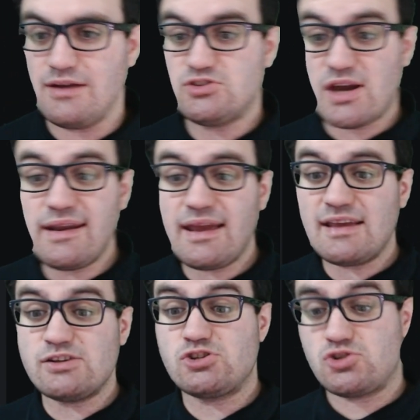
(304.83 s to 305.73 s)
China
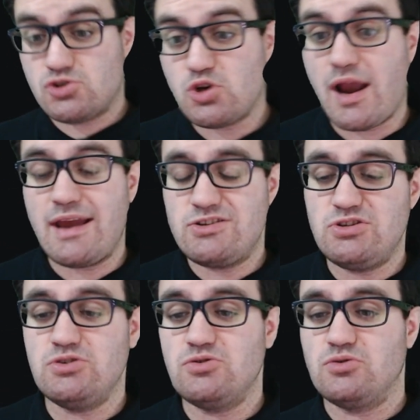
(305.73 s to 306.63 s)
has tried
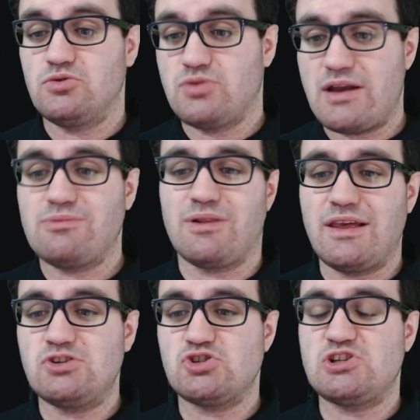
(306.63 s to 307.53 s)
to create
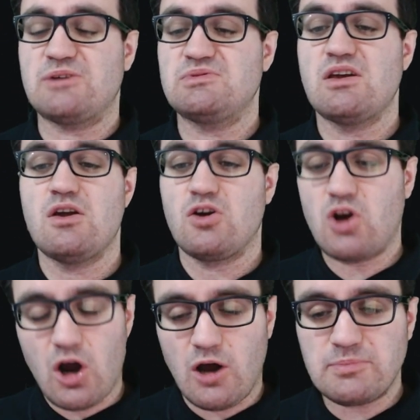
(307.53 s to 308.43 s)
relationships,
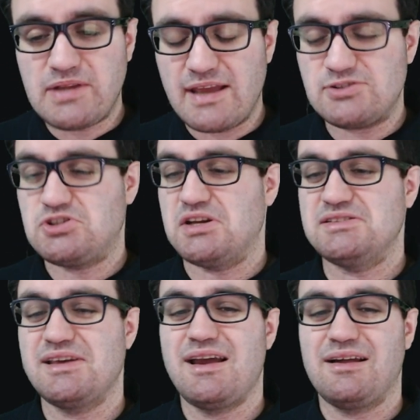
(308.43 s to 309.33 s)
calm tensions.